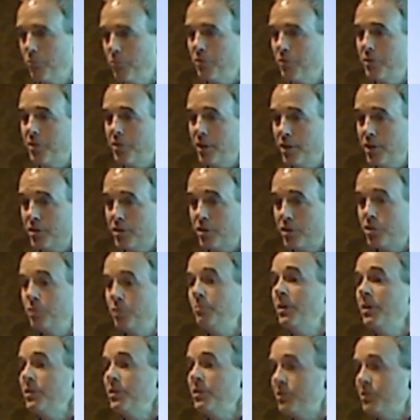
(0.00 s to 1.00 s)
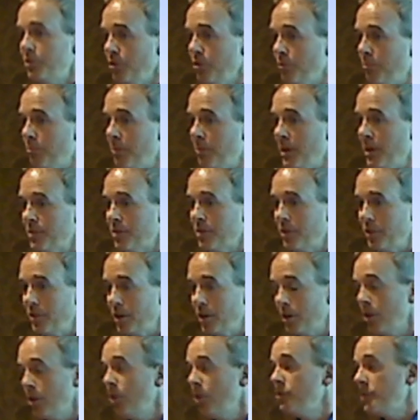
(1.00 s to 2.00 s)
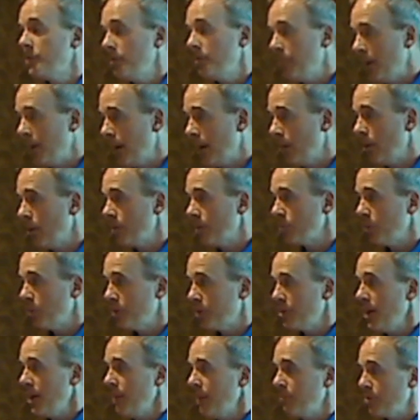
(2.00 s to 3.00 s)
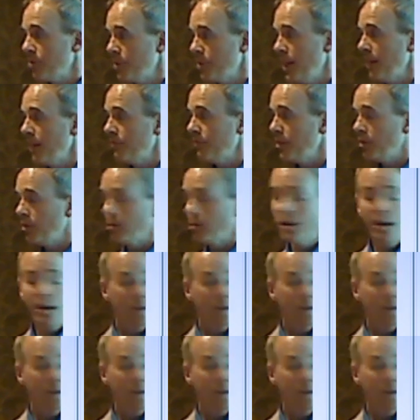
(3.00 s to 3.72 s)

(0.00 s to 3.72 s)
things that you must do based on the INCOSE bylaws, what chapters have to do. Now